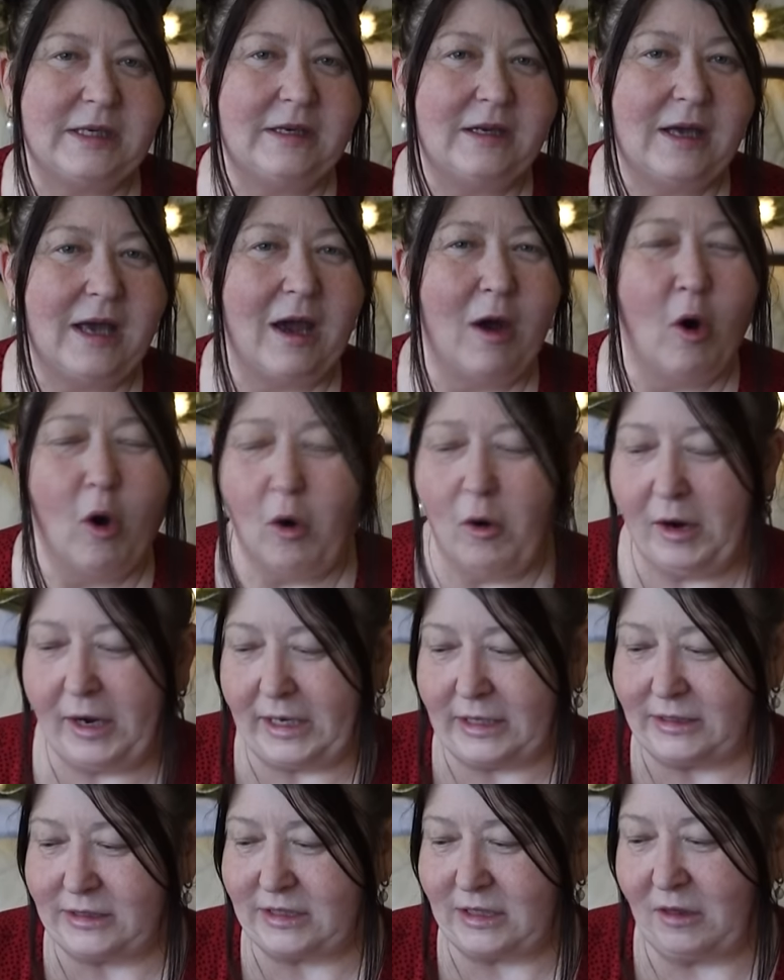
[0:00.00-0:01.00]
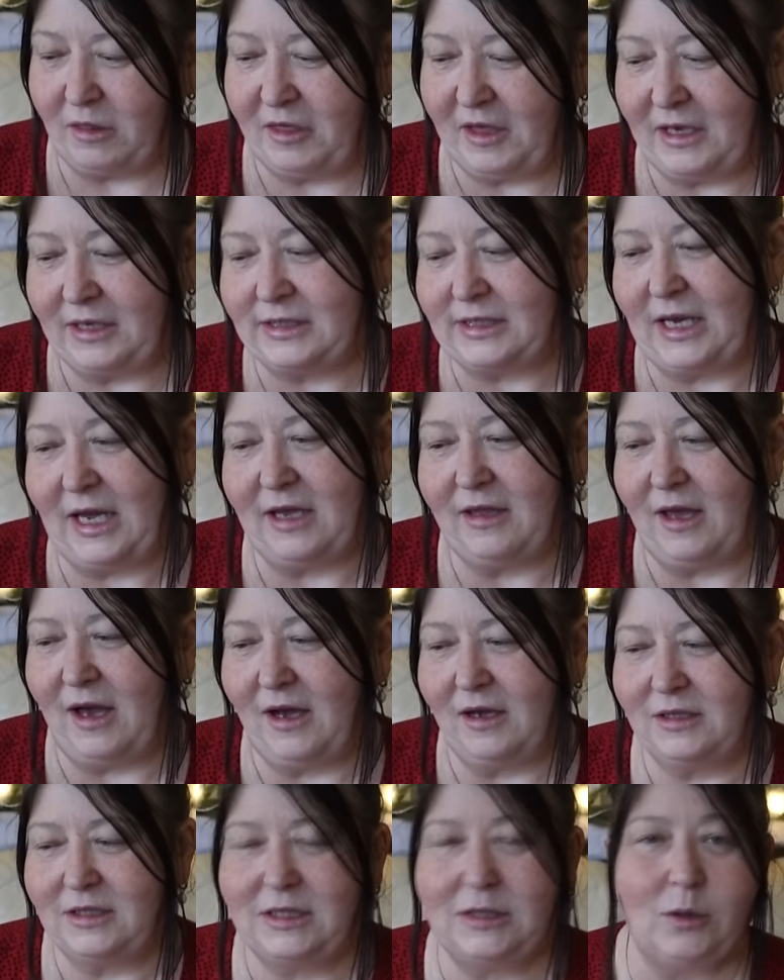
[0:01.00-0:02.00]
and oils and things like
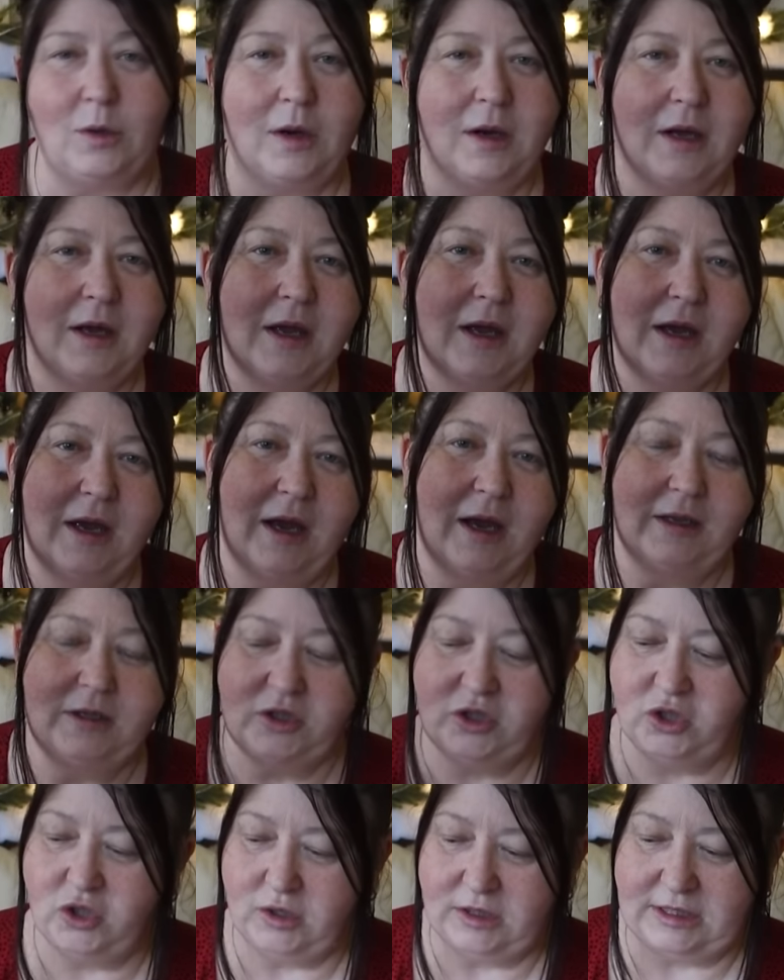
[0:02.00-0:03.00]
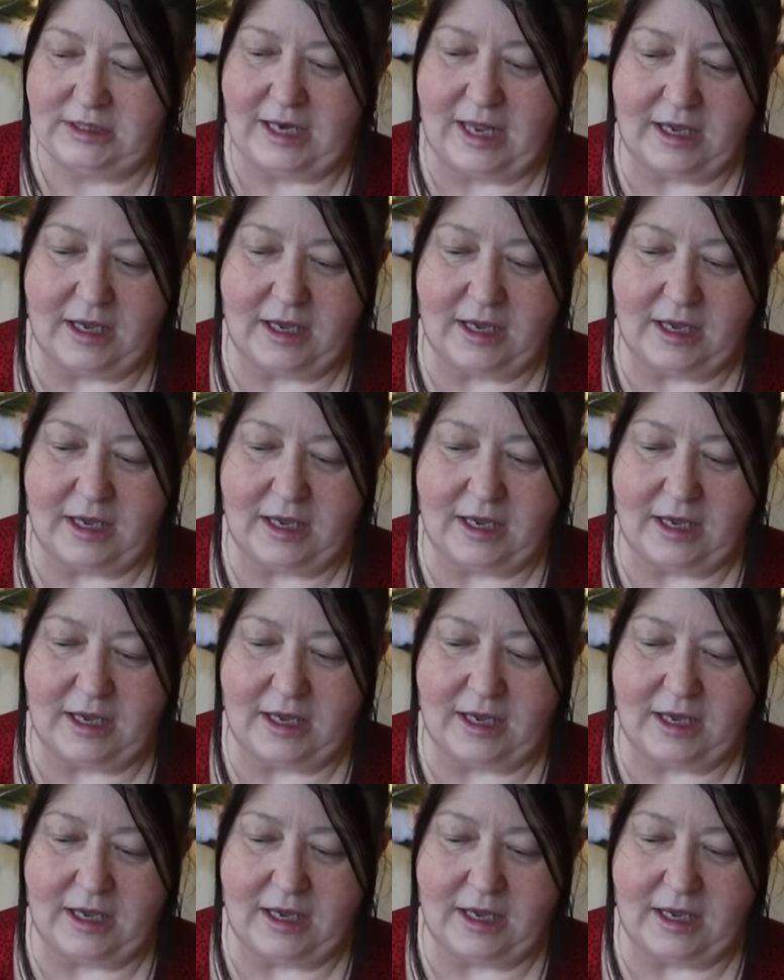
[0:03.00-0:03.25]
that. So it's just